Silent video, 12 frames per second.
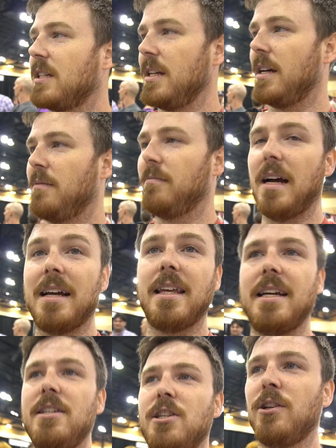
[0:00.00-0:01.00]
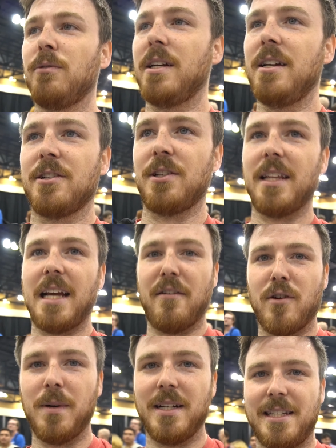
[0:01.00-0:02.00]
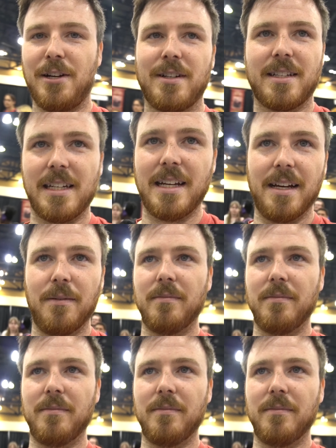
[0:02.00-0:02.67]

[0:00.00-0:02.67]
see him. I think he's the only one here, so I think everybody's here to see him.